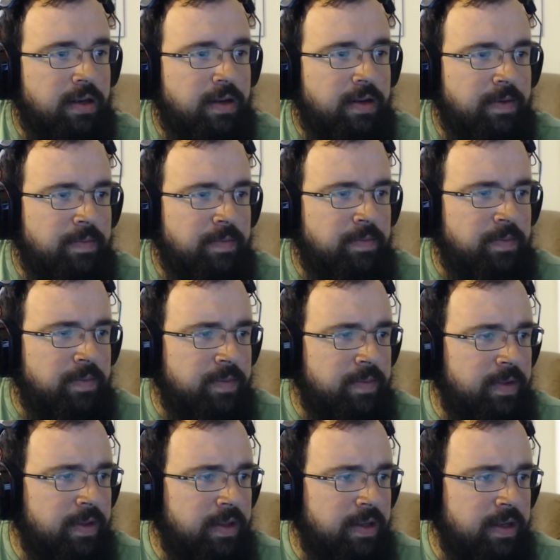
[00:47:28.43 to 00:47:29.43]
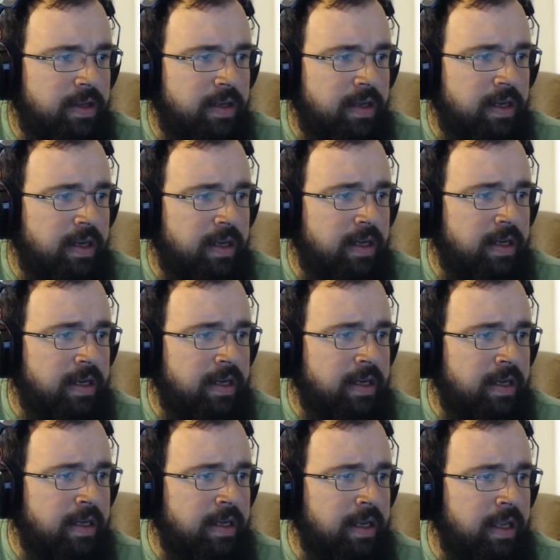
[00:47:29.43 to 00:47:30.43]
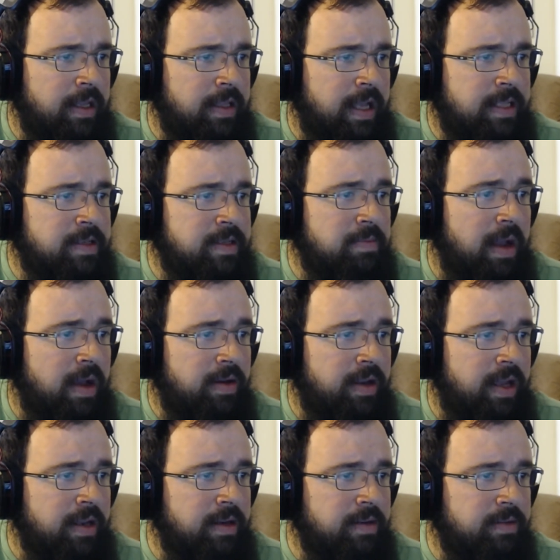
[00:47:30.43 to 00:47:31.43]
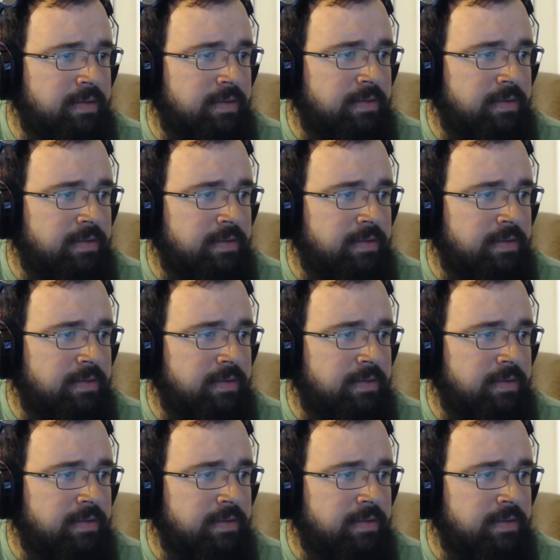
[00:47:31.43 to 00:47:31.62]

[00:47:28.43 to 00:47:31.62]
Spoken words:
and that's about it.